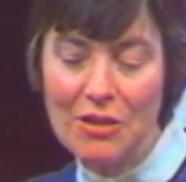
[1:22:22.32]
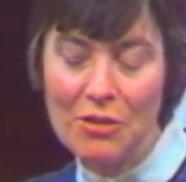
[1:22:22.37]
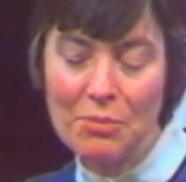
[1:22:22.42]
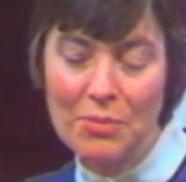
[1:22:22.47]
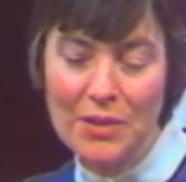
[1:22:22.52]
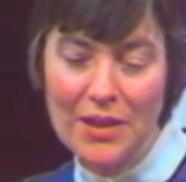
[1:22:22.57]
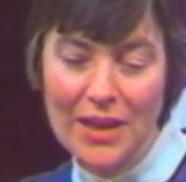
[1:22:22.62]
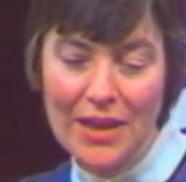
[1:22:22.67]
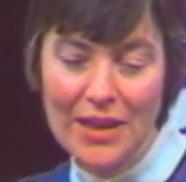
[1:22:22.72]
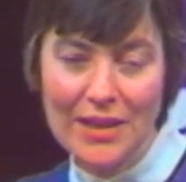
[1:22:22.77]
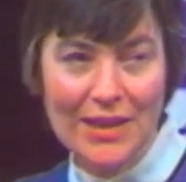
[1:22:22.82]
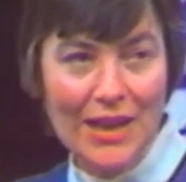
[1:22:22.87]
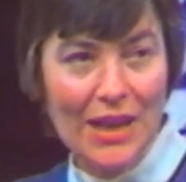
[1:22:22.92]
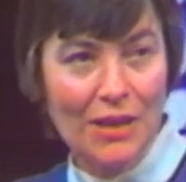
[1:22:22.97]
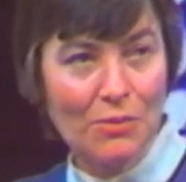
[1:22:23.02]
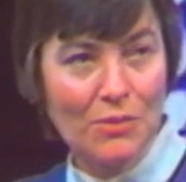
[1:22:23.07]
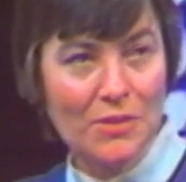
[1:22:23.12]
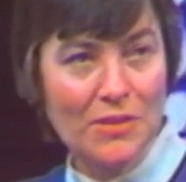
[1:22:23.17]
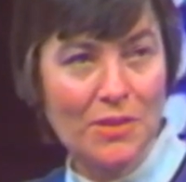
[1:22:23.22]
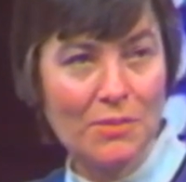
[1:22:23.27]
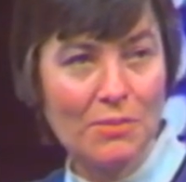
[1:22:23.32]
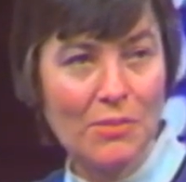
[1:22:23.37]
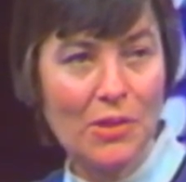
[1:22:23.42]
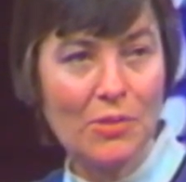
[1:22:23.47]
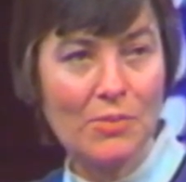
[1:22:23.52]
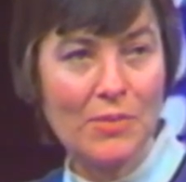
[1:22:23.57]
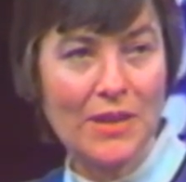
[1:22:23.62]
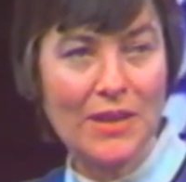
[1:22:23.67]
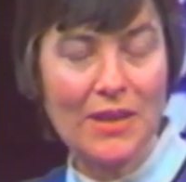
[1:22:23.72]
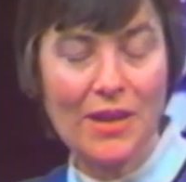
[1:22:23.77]
Uh, but that was the
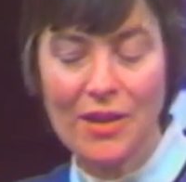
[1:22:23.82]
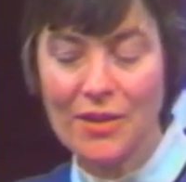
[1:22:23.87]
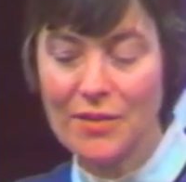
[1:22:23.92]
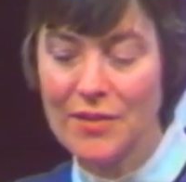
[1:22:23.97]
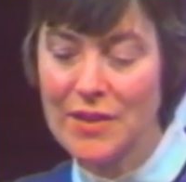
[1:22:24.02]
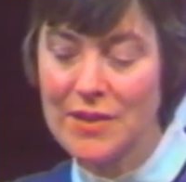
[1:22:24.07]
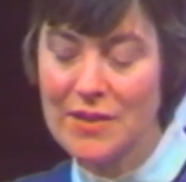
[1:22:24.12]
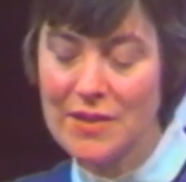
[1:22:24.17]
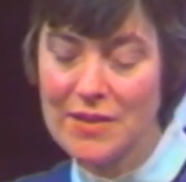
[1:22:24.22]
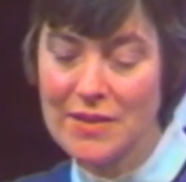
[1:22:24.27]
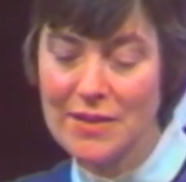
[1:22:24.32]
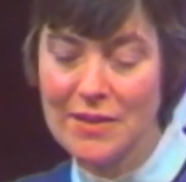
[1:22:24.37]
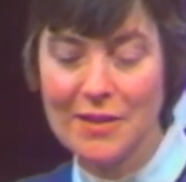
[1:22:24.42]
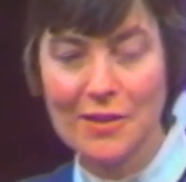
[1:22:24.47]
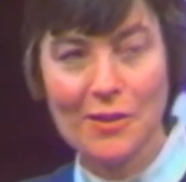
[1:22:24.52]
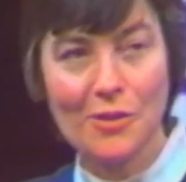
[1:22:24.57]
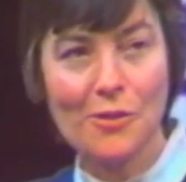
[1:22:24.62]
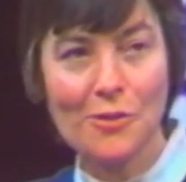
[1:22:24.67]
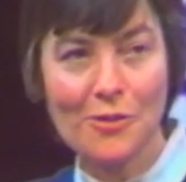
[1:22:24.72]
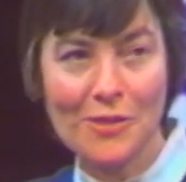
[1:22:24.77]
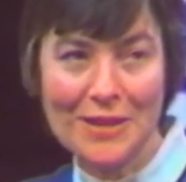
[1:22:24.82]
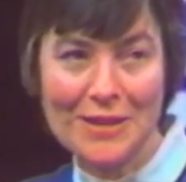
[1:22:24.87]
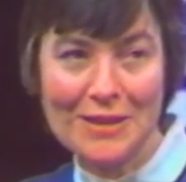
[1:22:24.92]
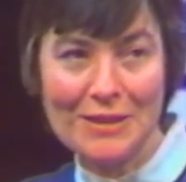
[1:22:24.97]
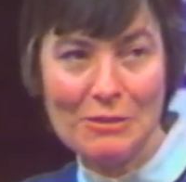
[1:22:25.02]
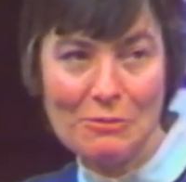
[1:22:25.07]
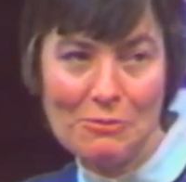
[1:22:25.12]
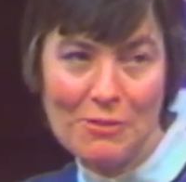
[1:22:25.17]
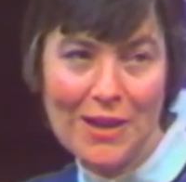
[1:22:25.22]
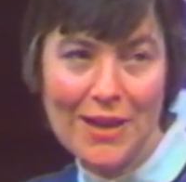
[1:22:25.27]
moment of its
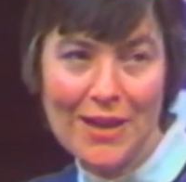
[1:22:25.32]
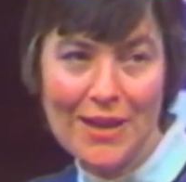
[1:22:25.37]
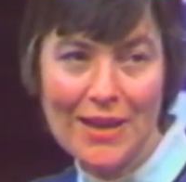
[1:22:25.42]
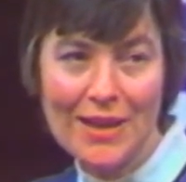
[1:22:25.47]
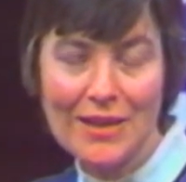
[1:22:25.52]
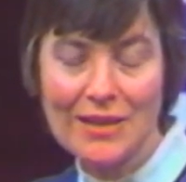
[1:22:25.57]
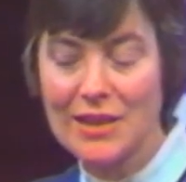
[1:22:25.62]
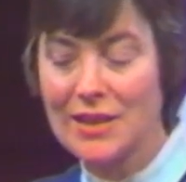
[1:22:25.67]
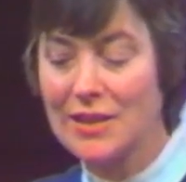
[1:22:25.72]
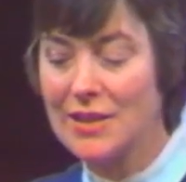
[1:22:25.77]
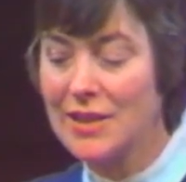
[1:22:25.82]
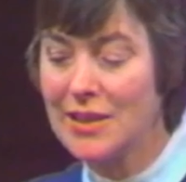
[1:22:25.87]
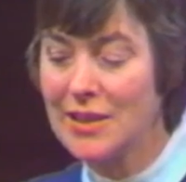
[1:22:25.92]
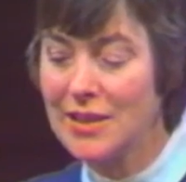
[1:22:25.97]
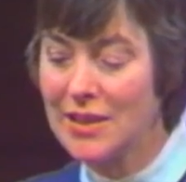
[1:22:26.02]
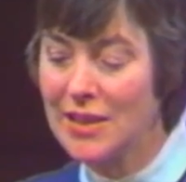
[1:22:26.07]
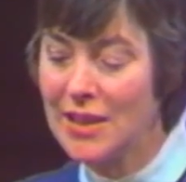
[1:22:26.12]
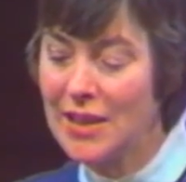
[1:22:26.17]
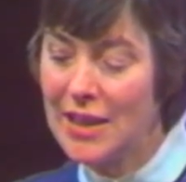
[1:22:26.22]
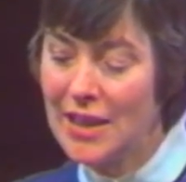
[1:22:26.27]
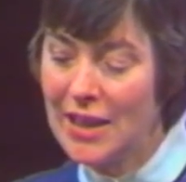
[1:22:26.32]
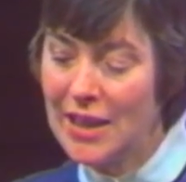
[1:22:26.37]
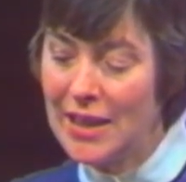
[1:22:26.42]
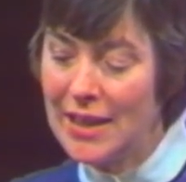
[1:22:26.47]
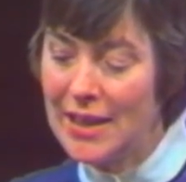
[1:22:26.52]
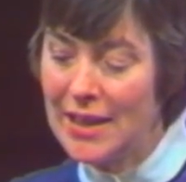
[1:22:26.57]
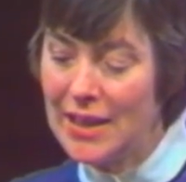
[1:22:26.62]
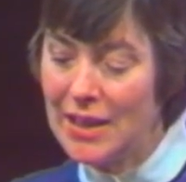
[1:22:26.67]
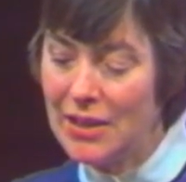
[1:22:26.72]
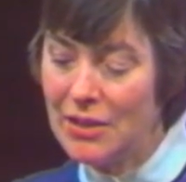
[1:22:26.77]
glory in a way. And I think
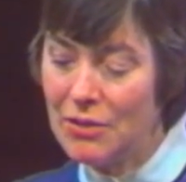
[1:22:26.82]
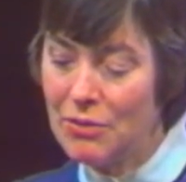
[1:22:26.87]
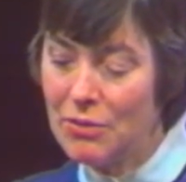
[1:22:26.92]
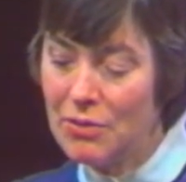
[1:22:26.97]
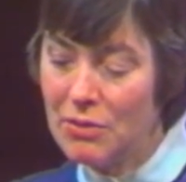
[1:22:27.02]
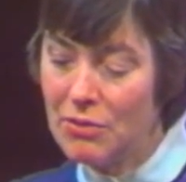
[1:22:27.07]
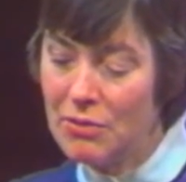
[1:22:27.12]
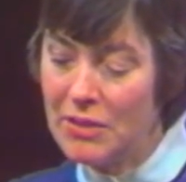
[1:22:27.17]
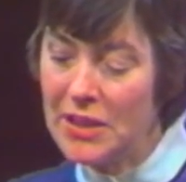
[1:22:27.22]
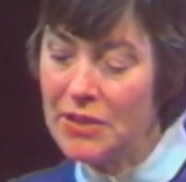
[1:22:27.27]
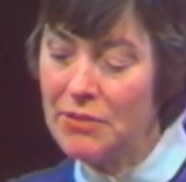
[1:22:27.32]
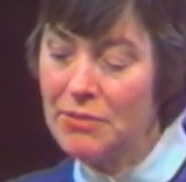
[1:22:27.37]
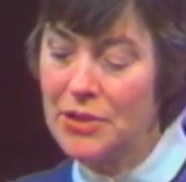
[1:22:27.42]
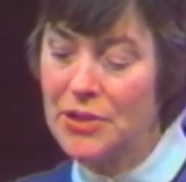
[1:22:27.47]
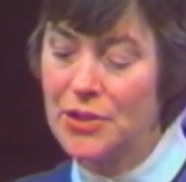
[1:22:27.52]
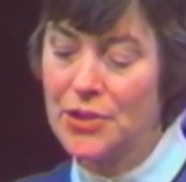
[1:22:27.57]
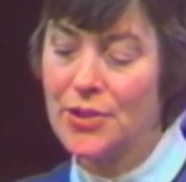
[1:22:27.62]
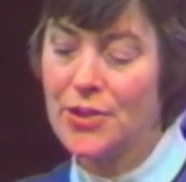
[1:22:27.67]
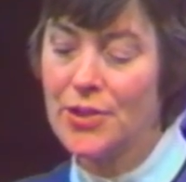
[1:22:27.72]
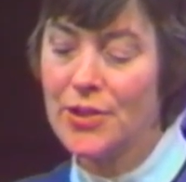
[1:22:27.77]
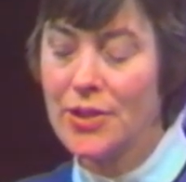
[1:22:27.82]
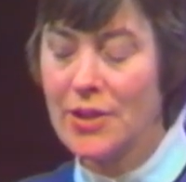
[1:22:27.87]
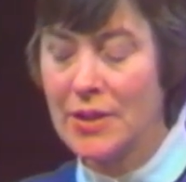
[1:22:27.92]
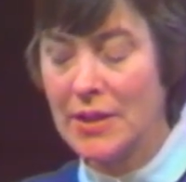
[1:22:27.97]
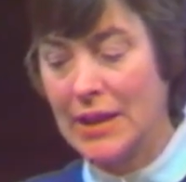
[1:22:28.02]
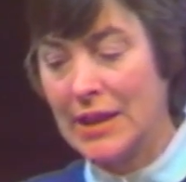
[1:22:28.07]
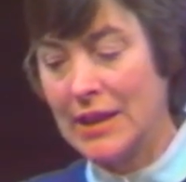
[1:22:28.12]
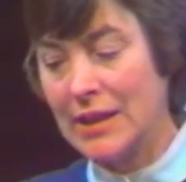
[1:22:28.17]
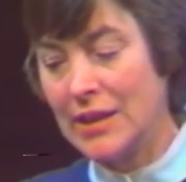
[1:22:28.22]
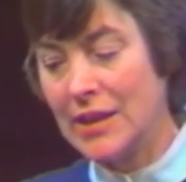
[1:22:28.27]

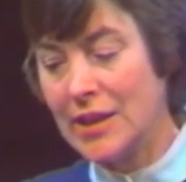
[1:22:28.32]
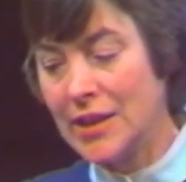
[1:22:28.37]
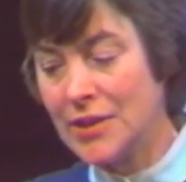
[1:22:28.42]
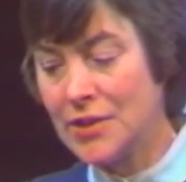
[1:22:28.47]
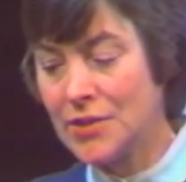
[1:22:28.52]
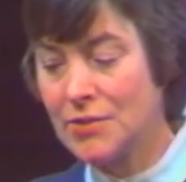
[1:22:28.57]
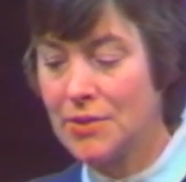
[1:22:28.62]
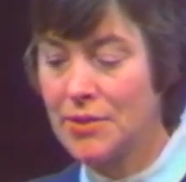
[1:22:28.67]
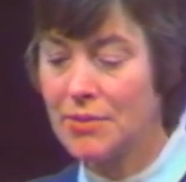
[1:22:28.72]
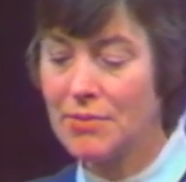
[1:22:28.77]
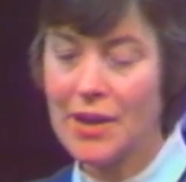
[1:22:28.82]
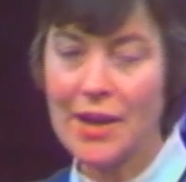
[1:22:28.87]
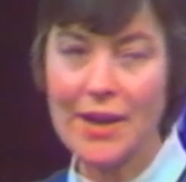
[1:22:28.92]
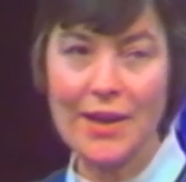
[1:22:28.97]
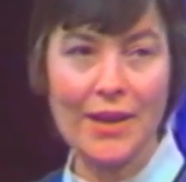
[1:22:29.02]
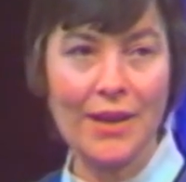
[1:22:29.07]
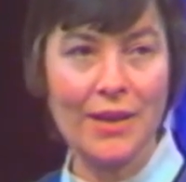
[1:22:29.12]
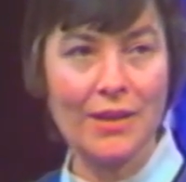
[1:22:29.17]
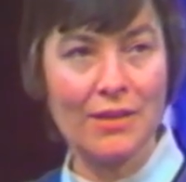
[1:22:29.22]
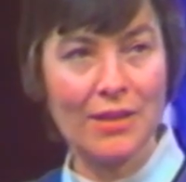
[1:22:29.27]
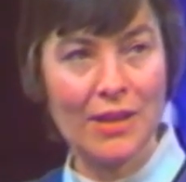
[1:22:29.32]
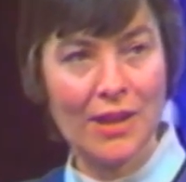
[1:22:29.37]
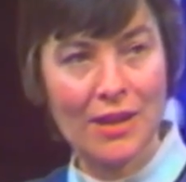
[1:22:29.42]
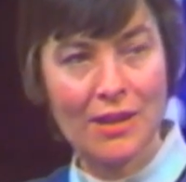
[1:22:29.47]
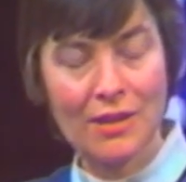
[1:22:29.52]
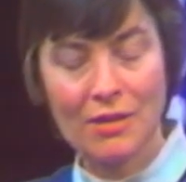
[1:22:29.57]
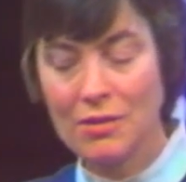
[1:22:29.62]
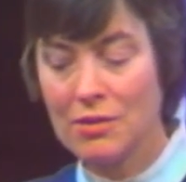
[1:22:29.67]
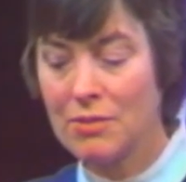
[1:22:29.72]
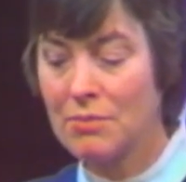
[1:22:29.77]
literature, uh, history writing,
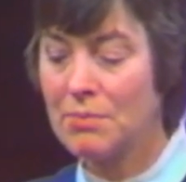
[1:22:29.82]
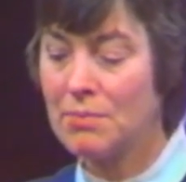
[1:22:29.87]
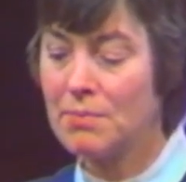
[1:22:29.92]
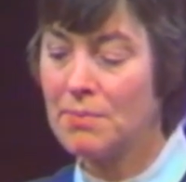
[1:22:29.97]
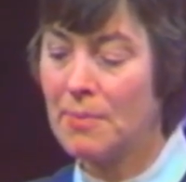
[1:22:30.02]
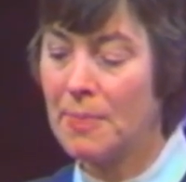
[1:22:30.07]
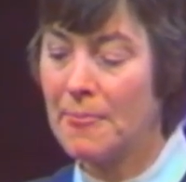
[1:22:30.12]
uh,